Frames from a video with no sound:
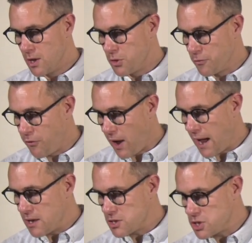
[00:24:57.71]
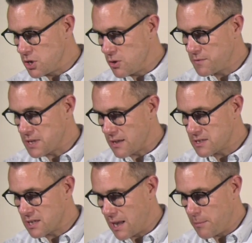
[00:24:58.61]
The violence you have done
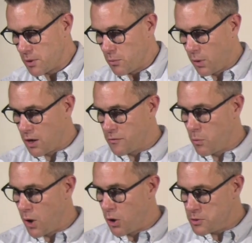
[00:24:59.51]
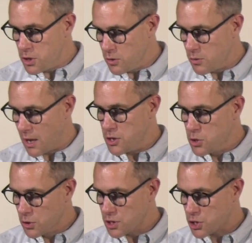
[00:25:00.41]
to Lebanon will overwhelm you, and
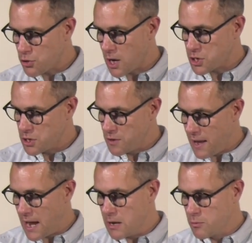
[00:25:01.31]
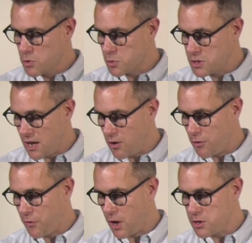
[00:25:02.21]
your destruction of animals will
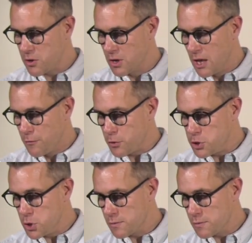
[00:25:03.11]
terrify you, for you